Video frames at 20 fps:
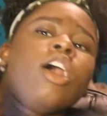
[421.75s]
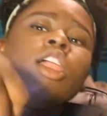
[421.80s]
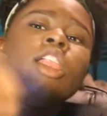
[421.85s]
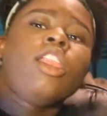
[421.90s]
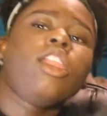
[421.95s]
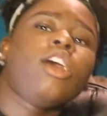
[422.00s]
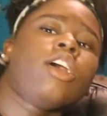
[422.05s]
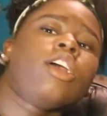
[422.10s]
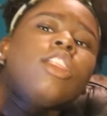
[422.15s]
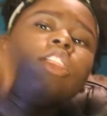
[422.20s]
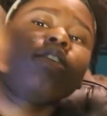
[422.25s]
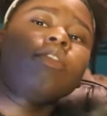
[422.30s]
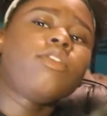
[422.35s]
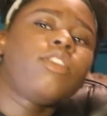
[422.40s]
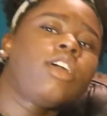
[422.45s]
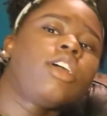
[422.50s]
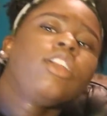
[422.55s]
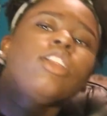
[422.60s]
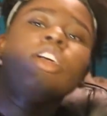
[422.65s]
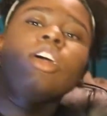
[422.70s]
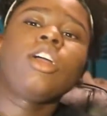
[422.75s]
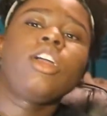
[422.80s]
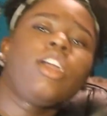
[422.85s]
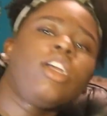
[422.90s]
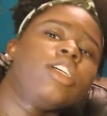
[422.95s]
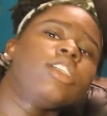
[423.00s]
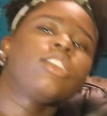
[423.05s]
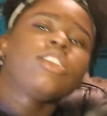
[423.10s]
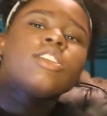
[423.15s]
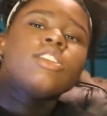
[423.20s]
Look at the
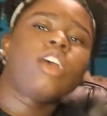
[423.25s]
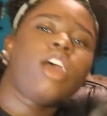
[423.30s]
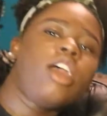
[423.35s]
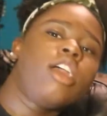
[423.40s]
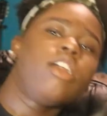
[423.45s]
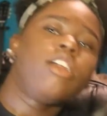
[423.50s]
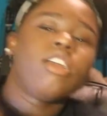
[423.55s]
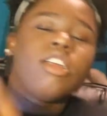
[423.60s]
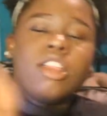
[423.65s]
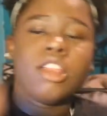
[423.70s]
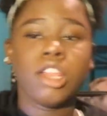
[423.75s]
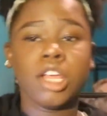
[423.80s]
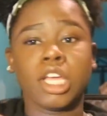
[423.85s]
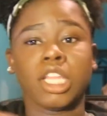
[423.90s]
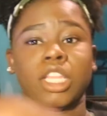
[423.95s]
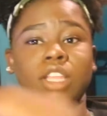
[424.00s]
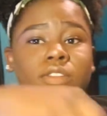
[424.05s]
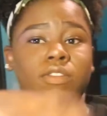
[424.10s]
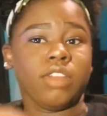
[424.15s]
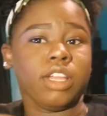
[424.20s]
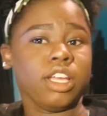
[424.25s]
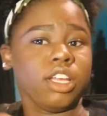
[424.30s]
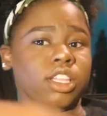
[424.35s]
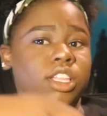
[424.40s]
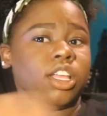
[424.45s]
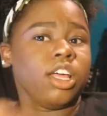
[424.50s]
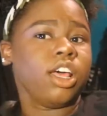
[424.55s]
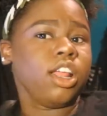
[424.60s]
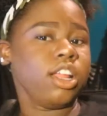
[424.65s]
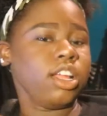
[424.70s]
wrist. Hey, look at the
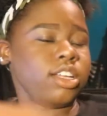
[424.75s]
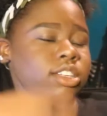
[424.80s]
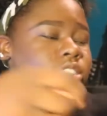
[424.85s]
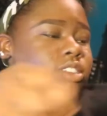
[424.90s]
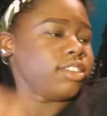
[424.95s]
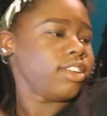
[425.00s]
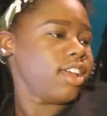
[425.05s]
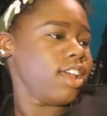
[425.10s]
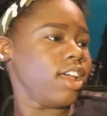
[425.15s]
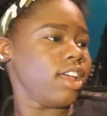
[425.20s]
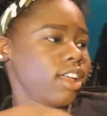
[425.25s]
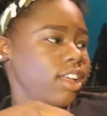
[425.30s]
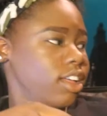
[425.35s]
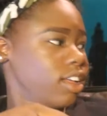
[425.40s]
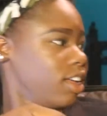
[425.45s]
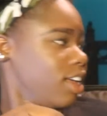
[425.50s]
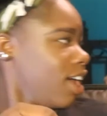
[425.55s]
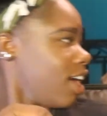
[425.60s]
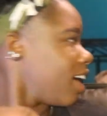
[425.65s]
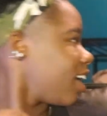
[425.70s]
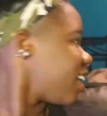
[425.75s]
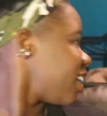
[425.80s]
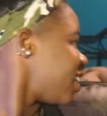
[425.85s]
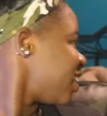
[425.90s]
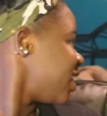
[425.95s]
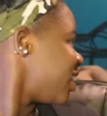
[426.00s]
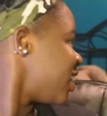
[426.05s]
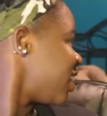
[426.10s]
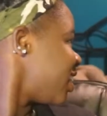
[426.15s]
wrist. Hey.